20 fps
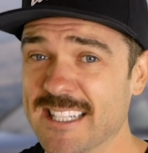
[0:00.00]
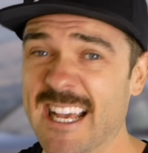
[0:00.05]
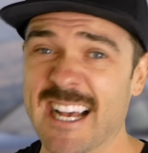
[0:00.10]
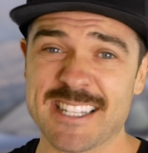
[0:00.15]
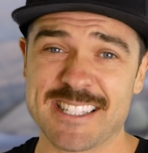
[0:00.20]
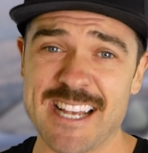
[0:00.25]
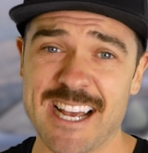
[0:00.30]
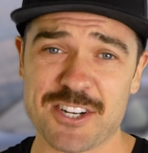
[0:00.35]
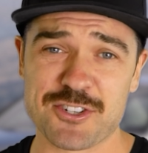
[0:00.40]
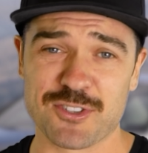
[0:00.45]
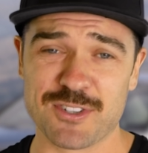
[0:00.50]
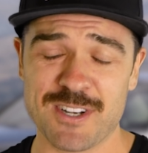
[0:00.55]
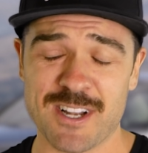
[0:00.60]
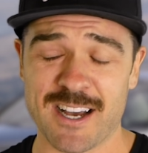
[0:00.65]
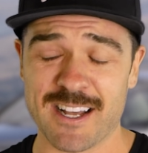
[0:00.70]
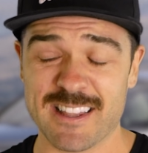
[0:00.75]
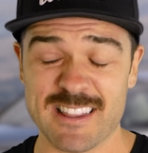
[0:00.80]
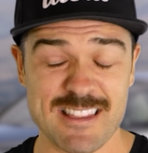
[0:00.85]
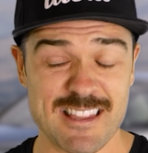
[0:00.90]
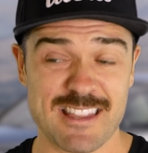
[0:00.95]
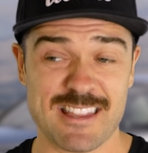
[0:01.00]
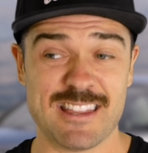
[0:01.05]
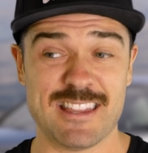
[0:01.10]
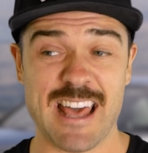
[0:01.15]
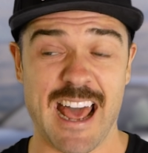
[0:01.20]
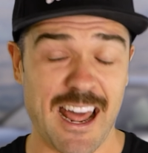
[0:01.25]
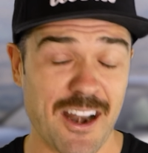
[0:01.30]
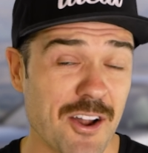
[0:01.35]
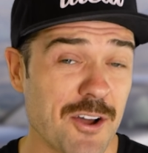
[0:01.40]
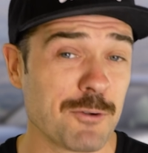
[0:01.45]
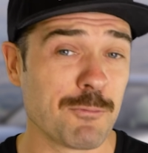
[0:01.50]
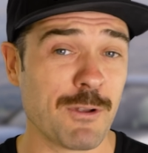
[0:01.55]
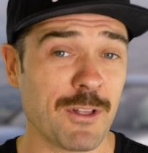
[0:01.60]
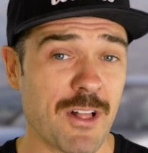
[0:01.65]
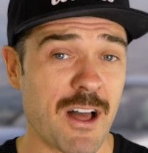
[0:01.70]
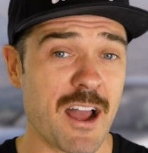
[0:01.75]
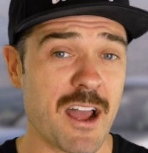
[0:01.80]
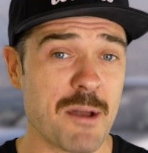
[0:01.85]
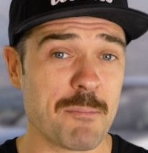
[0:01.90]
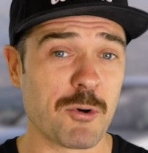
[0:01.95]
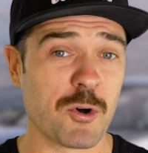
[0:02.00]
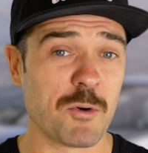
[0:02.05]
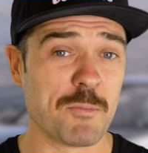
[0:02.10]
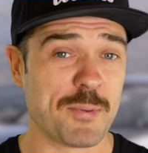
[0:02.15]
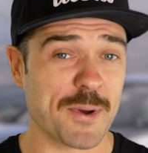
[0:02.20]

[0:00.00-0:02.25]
Yeah, it's actually not that unreliable,